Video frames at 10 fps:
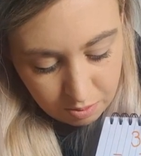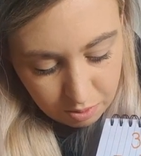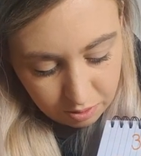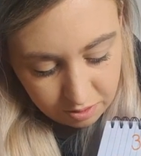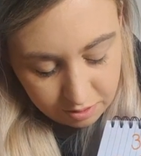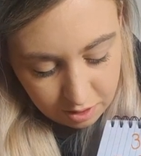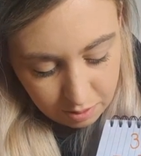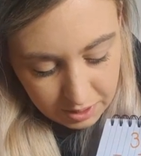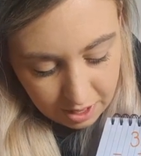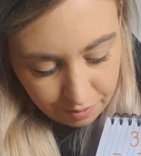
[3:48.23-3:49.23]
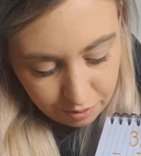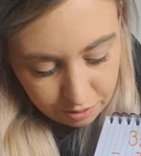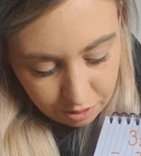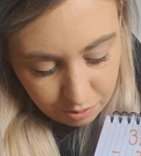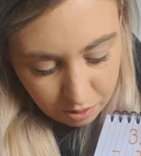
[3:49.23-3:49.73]
We'll still be left with
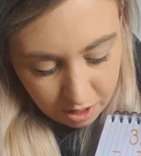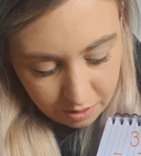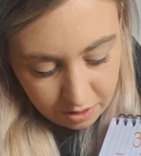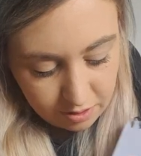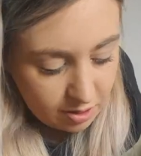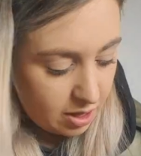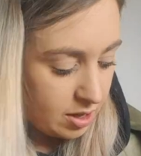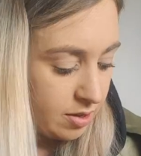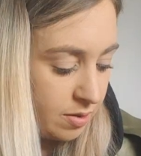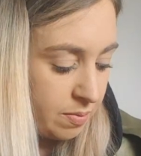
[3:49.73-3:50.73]
2y on this side.